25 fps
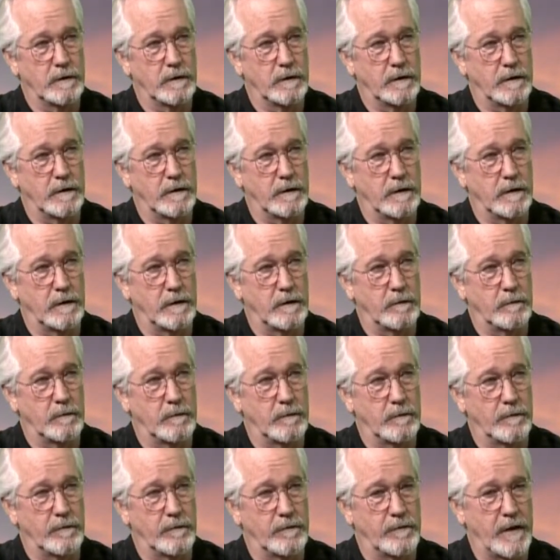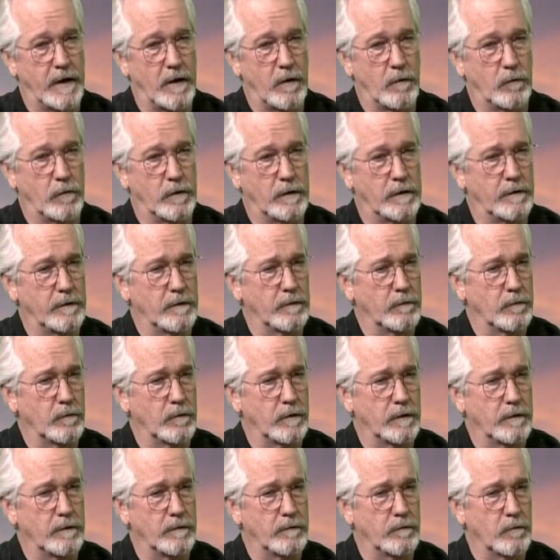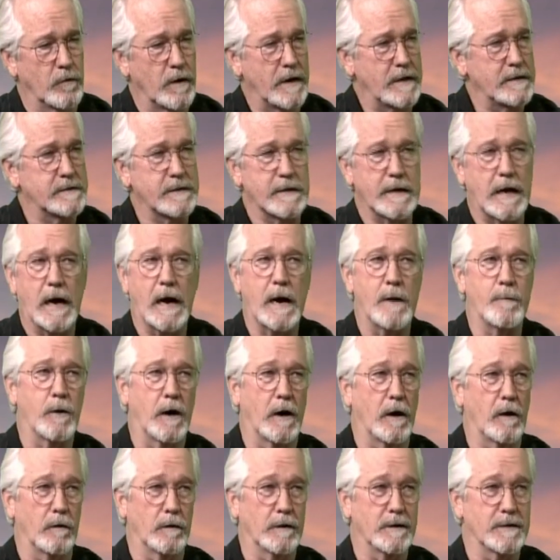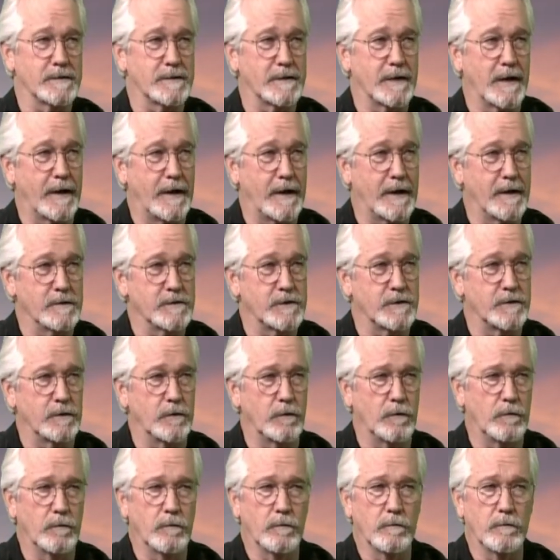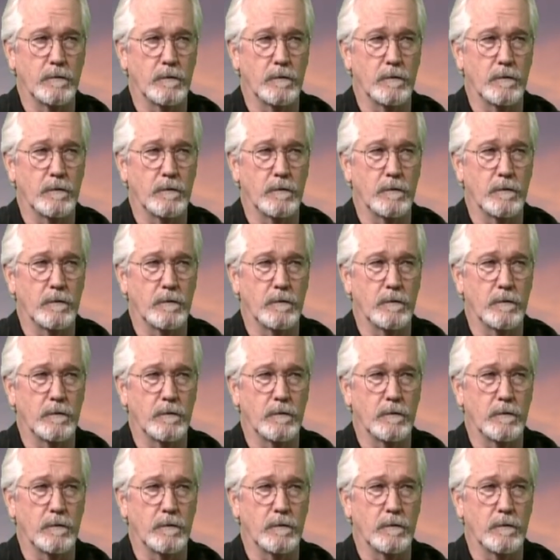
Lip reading: that would raise an eyebrow, let's say, as to,